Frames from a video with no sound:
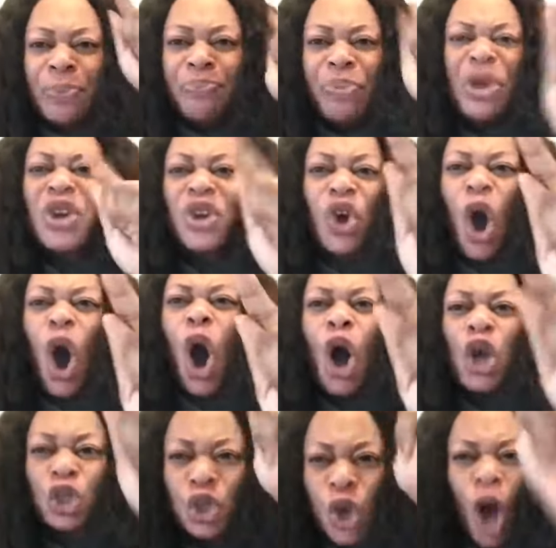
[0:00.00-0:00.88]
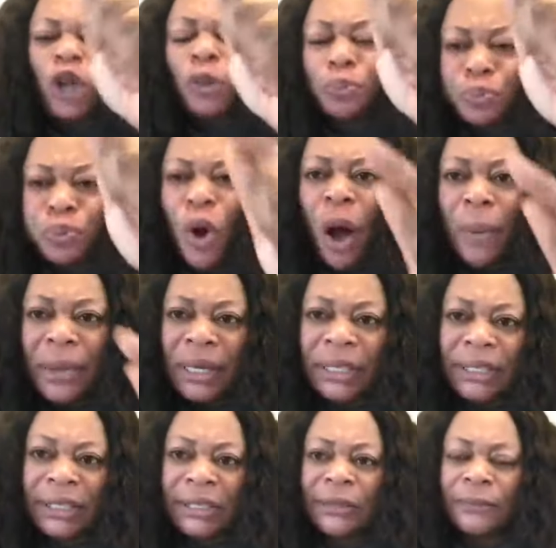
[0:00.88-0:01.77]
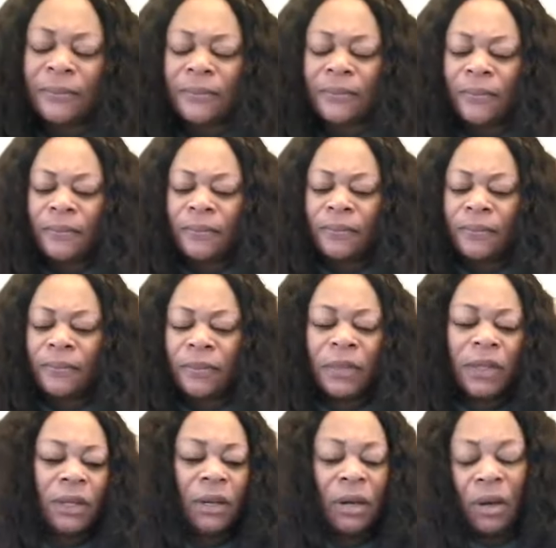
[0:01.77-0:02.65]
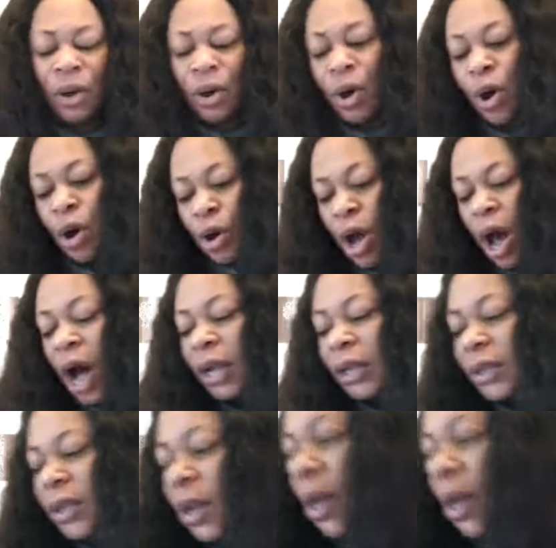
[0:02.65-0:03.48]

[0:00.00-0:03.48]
because God promised. Oh God,